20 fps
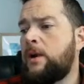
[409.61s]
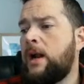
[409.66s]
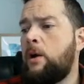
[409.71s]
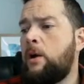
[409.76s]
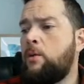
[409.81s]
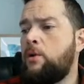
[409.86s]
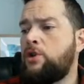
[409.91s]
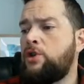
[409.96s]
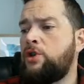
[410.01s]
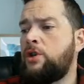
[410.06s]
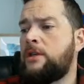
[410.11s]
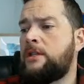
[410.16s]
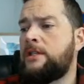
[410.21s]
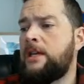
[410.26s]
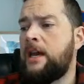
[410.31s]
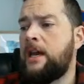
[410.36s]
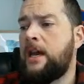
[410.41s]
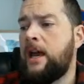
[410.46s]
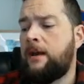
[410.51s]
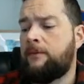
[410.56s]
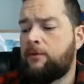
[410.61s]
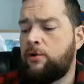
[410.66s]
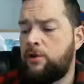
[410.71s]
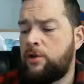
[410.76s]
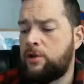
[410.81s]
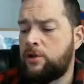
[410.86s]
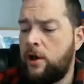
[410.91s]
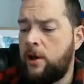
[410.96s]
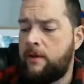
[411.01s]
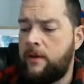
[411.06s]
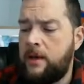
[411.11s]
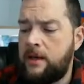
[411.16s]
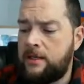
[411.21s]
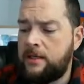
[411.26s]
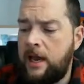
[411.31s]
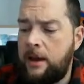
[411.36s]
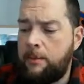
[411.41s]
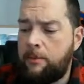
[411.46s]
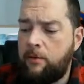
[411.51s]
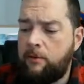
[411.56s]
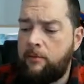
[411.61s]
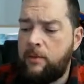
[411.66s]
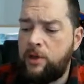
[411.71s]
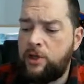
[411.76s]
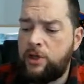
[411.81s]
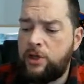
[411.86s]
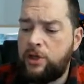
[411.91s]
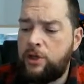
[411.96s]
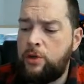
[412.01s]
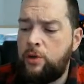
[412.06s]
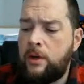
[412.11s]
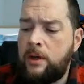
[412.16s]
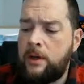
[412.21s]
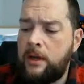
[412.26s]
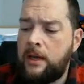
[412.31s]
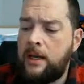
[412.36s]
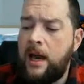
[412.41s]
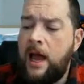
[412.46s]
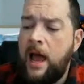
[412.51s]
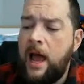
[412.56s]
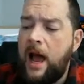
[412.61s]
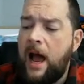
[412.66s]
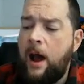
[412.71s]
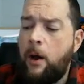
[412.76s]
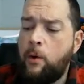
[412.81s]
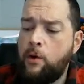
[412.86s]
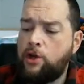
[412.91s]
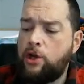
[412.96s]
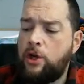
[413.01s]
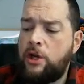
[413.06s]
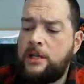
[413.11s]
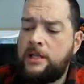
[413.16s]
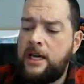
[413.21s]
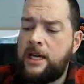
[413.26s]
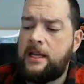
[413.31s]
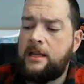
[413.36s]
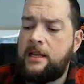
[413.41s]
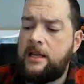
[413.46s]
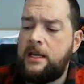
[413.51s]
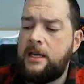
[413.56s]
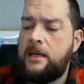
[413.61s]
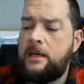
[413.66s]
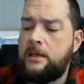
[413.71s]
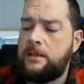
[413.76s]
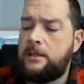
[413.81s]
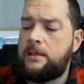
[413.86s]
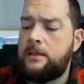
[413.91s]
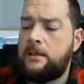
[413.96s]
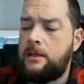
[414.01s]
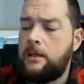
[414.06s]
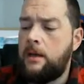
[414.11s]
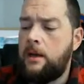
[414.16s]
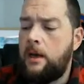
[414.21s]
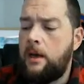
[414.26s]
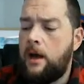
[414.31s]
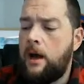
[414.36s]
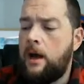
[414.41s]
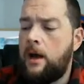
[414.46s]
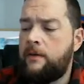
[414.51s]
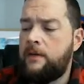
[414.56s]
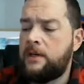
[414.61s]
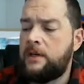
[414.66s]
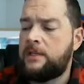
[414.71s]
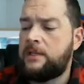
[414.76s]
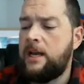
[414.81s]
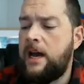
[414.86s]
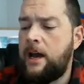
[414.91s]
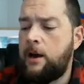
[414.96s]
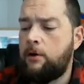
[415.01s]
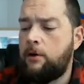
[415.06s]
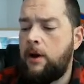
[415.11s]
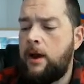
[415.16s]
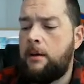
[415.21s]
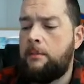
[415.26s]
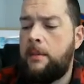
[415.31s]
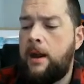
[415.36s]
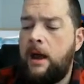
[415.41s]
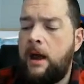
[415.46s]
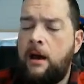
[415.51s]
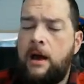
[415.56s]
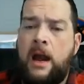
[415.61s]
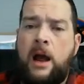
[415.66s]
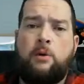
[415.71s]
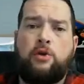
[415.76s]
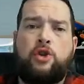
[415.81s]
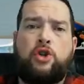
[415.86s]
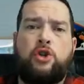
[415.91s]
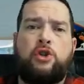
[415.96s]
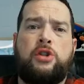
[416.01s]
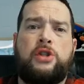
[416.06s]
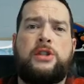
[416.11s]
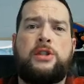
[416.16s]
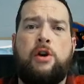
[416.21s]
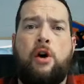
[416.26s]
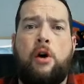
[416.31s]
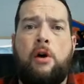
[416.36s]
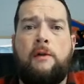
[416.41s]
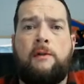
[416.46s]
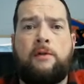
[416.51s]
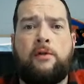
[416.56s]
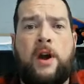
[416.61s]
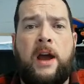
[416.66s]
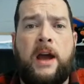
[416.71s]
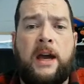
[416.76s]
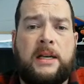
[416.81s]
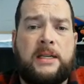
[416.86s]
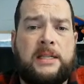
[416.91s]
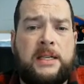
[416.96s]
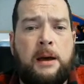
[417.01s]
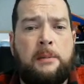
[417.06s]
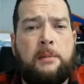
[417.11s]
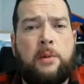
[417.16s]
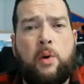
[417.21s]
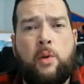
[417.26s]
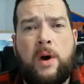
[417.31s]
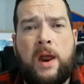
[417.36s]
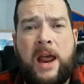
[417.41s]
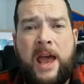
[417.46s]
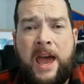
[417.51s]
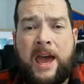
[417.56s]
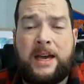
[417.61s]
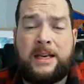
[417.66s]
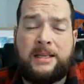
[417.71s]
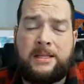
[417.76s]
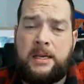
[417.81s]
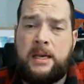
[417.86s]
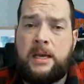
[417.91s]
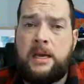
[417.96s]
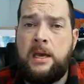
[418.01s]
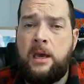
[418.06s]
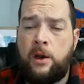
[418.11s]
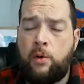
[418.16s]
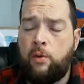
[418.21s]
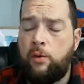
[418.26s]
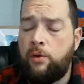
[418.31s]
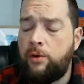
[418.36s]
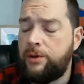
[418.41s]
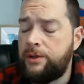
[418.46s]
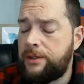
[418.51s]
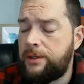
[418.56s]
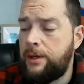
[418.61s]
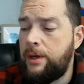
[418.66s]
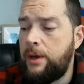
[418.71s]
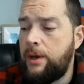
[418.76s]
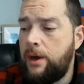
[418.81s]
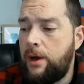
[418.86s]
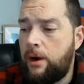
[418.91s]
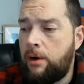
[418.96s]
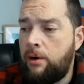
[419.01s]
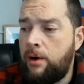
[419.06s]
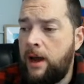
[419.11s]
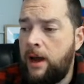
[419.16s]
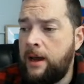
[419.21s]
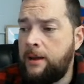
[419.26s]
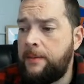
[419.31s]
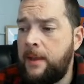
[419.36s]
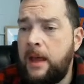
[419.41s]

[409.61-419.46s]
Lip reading: I want you to take, after you saw the example of me just doing that, I want you to take this diagram now, and I want you to solve for x. Tell me what x equals, all right?